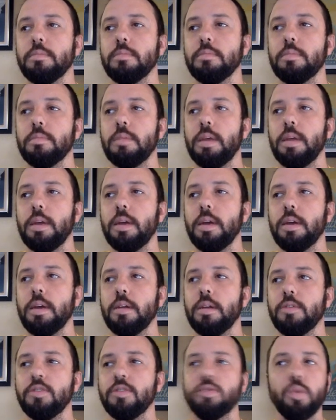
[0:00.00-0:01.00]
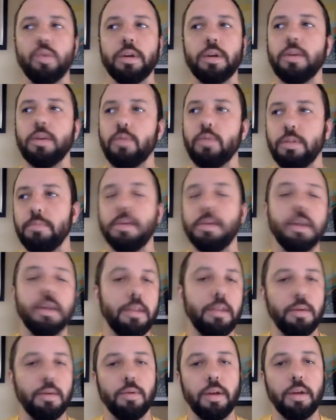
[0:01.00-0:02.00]
And just working with me,
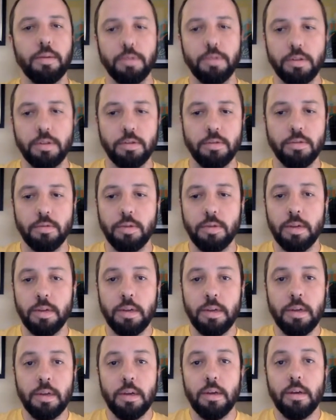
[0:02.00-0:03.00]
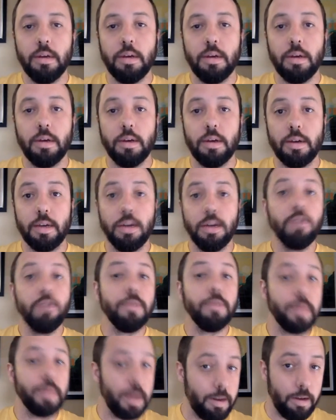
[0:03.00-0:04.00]
they were able to get over
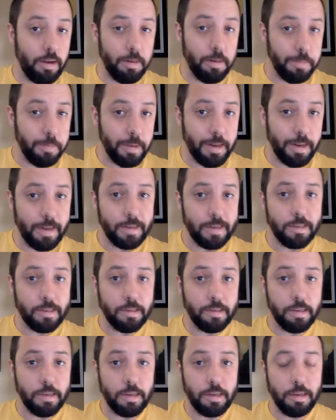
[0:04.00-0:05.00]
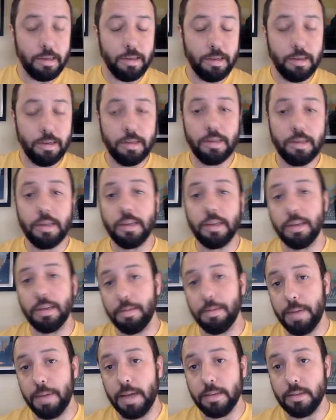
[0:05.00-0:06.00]
that hump and actually end up
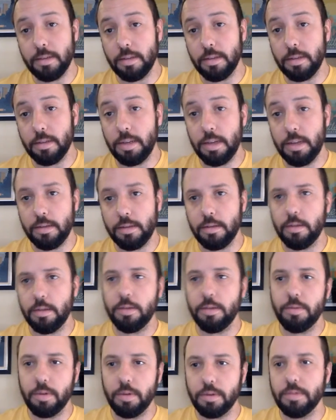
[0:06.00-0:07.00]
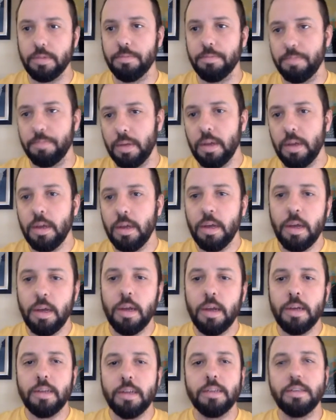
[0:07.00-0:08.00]
passing the test. Now, there were some
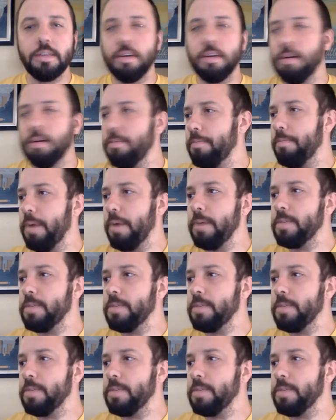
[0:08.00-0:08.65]
bumps in